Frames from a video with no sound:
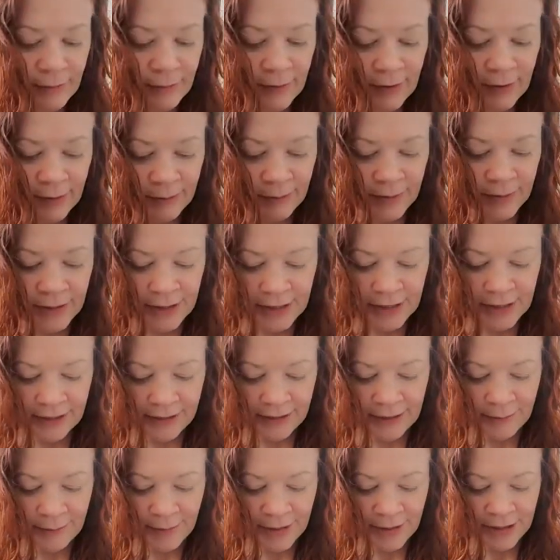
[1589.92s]
I'm
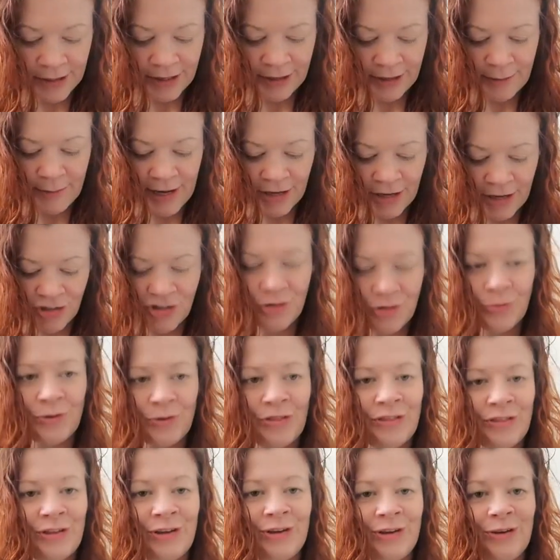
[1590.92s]
gonna come at you with
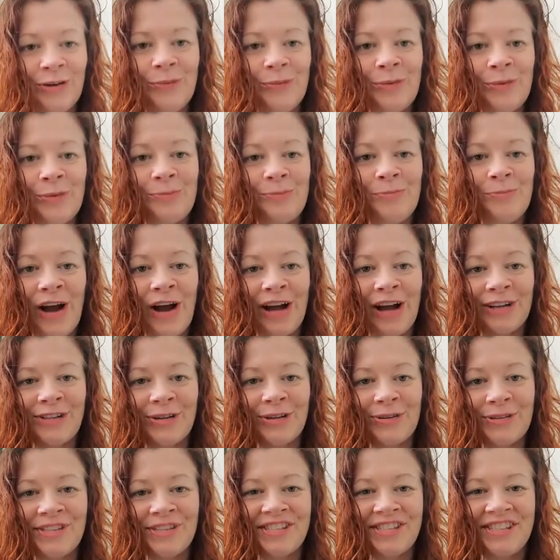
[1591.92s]
the
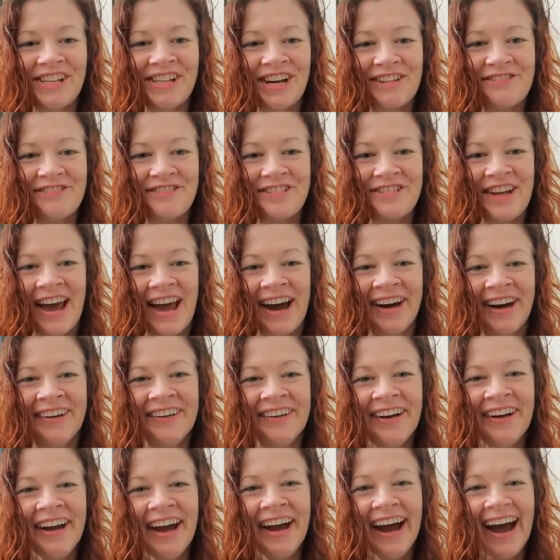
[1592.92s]
practical stuff now.
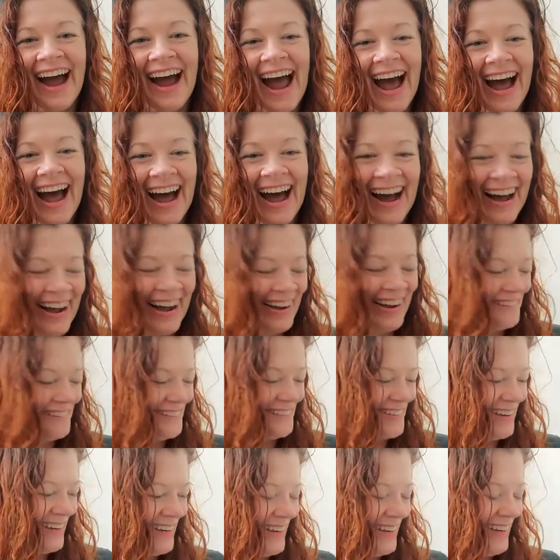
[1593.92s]

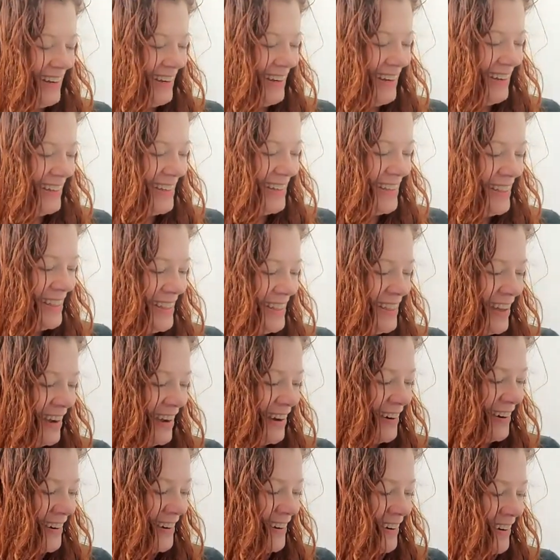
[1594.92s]
Um,
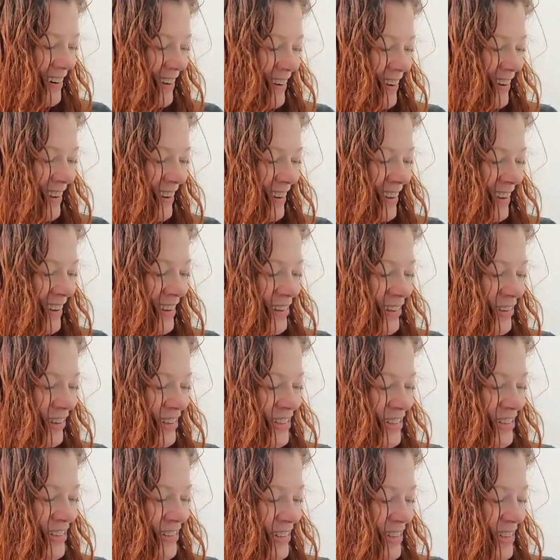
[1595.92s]
there, you
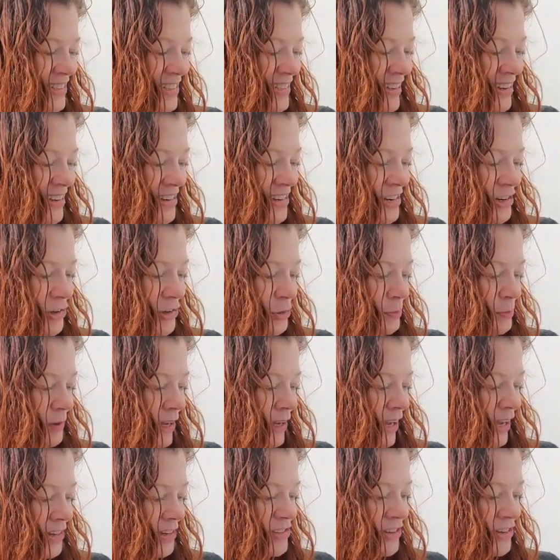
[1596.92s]
can do this on a new
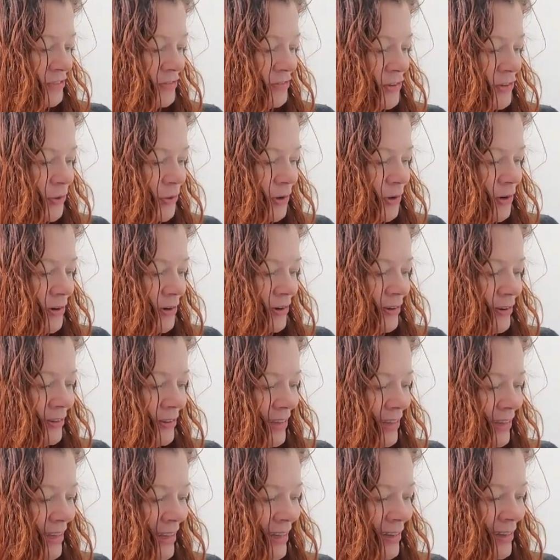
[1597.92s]
page. If you're
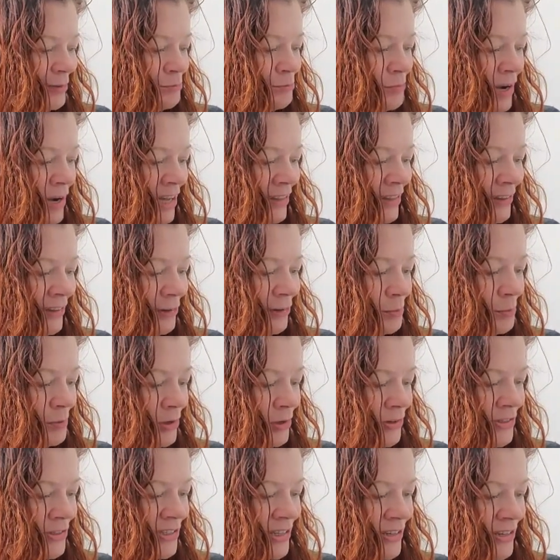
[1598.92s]
like my little
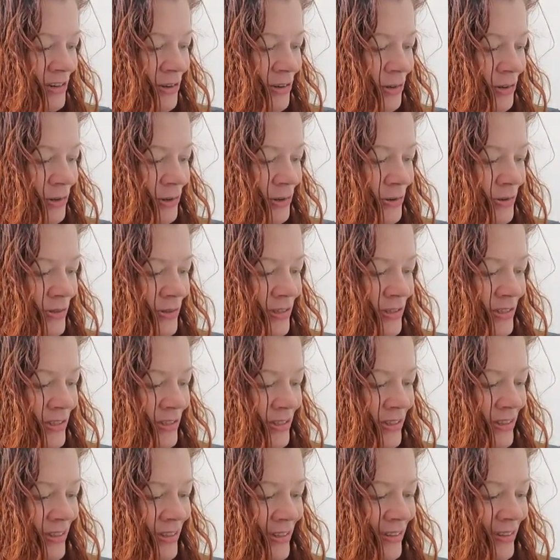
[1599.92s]
person who's
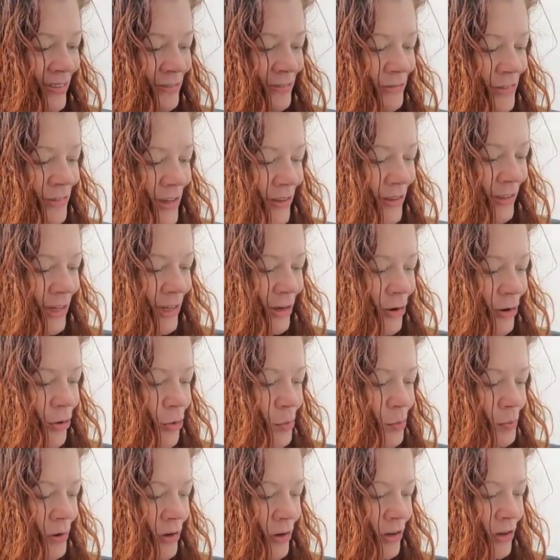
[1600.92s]
feeling
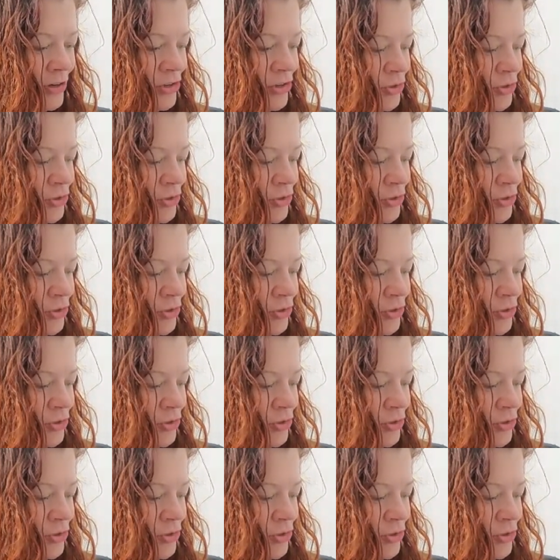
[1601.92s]
open and